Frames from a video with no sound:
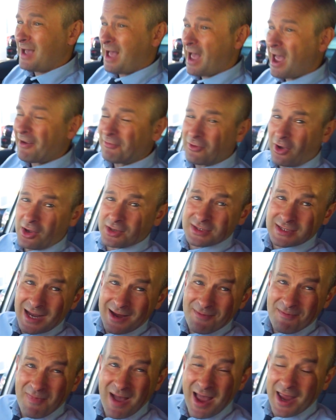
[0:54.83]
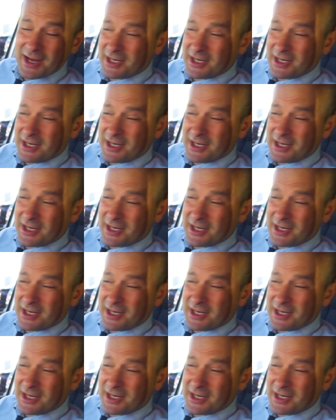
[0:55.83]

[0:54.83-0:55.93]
I've got to say, in my